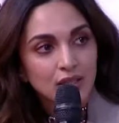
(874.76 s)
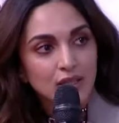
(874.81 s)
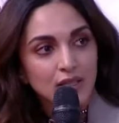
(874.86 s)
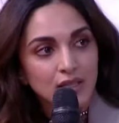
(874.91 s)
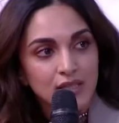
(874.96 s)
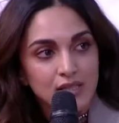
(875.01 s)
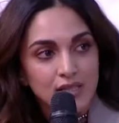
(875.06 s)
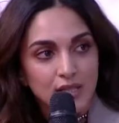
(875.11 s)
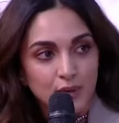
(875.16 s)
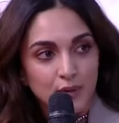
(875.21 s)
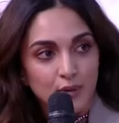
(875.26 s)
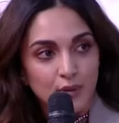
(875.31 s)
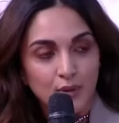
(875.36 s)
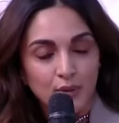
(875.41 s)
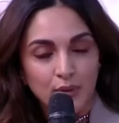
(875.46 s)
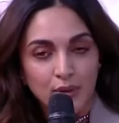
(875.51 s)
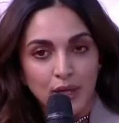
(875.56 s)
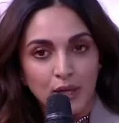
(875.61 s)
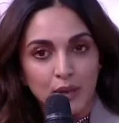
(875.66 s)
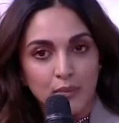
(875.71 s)
things that you're
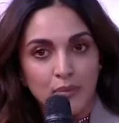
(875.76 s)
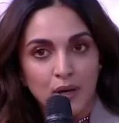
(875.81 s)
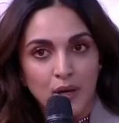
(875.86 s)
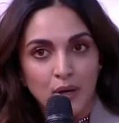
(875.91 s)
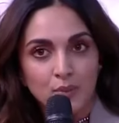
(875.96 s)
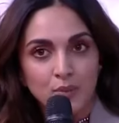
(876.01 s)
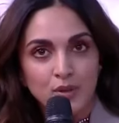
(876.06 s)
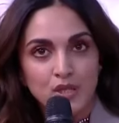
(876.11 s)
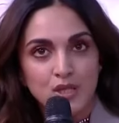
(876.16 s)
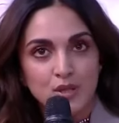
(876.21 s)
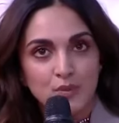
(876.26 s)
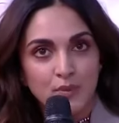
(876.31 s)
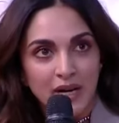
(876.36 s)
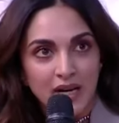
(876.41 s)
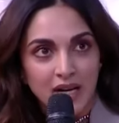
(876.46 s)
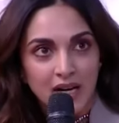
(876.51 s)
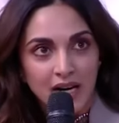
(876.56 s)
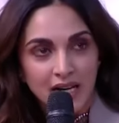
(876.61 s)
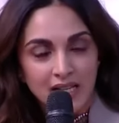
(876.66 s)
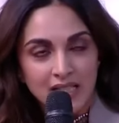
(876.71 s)
talking about, which is
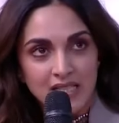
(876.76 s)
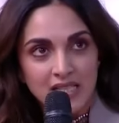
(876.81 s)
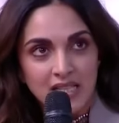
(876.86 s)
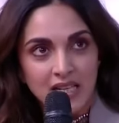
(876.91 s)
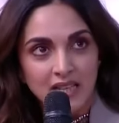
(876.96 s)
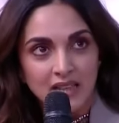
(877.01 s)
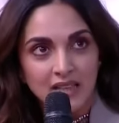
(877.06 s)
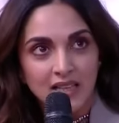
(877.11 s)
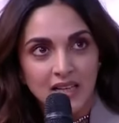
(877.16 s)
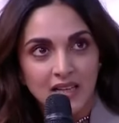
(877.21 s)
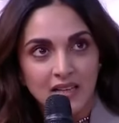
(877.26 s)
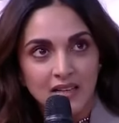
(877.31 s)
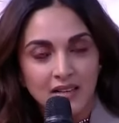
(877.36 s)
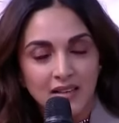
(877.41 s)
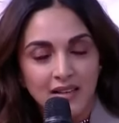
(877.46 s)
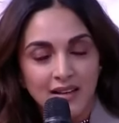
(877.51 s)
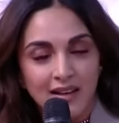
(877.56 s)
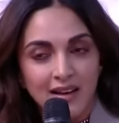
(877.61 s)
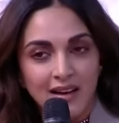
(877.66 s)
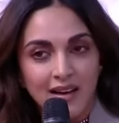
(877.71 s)
why I said that
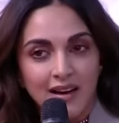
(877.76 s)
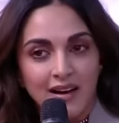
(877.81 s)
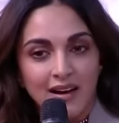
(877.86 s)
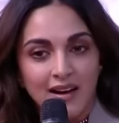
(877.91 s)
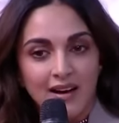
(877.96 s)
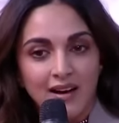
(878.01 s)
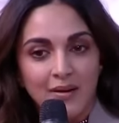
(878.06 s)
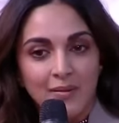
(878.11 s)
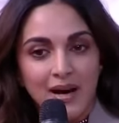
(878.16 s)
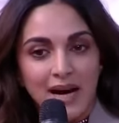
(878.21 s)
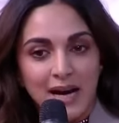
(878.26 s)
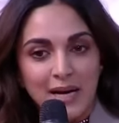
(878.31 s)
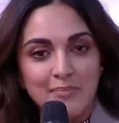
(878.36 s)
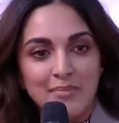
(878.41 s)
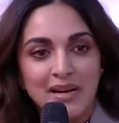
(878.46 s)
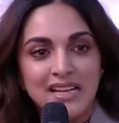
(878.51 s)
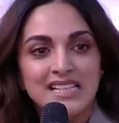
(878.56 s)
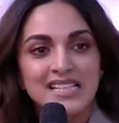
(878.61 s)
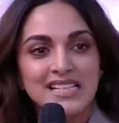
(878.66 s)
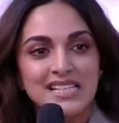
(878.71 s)
I
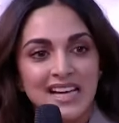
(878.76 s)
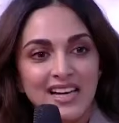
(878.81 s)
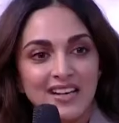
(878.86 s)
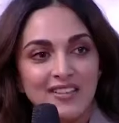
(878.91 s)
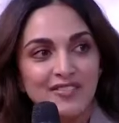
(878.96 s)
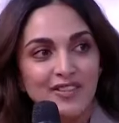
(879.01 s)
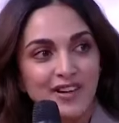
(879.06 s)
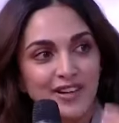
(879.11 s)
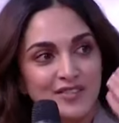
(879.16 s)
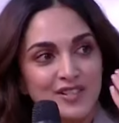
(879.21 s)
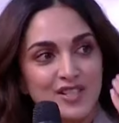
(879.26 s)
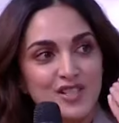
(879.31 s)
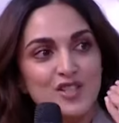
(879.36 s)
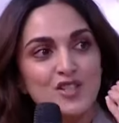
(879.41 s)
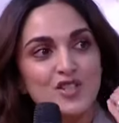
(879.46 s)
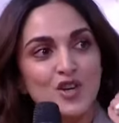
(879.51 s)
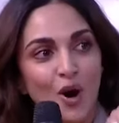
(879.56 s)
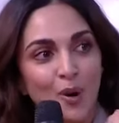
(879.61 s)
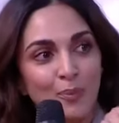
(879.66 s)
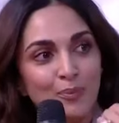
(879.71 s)
myself have
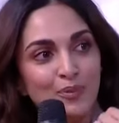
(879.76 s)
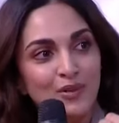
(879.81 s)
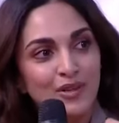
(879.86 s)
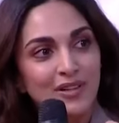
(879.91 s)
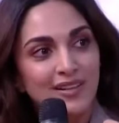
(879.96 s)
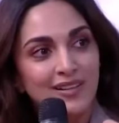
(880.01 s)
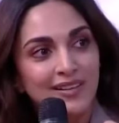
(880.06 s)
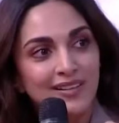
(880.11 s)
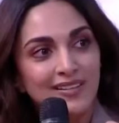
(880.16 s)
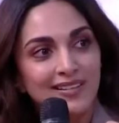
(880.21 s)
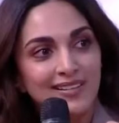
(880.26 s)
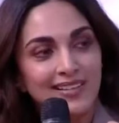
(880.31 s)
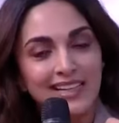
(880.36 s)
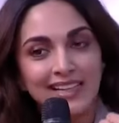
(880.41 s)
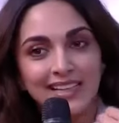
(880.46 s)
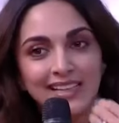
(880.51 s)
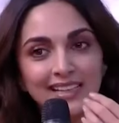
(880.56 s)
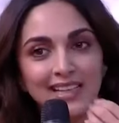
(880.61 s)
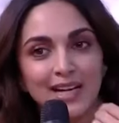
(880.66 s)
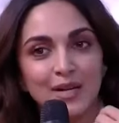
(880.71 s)
stopped
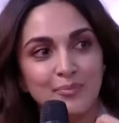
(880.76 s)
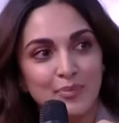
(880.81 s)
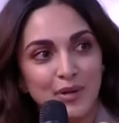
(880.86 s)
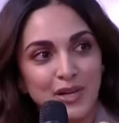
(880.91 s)
taking that